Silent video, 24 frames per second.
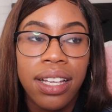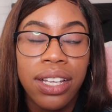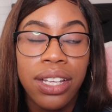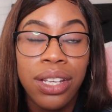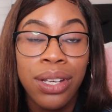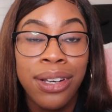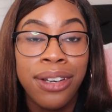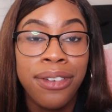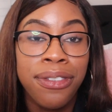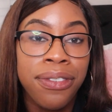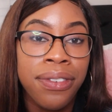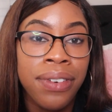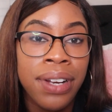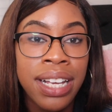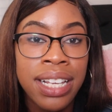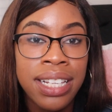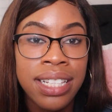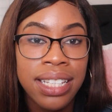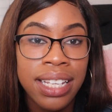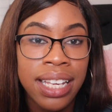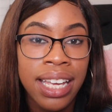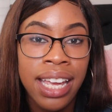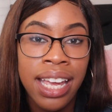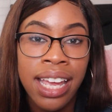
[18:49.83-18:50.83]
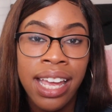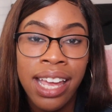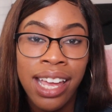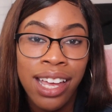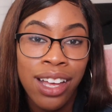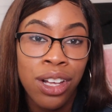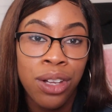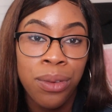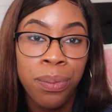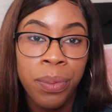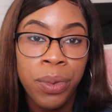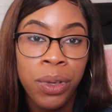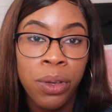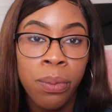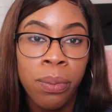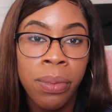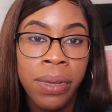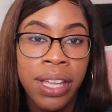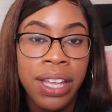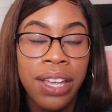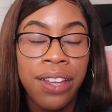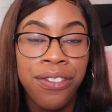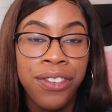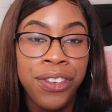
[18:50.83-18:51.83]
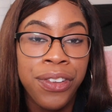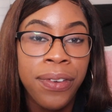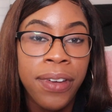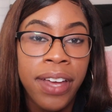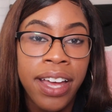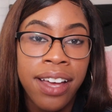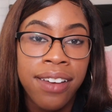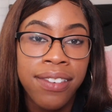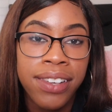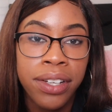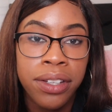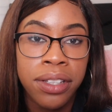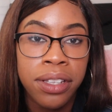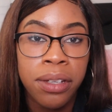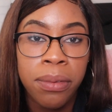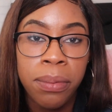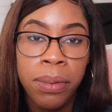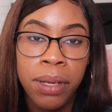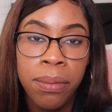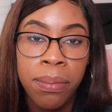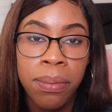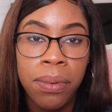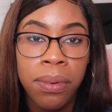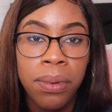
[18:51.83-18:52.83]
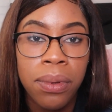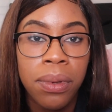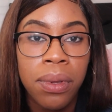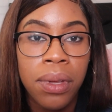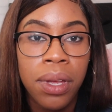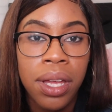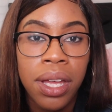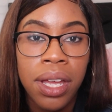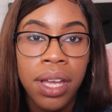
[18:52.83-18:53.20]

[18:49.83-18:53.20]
your friends can't help you, but if you have other people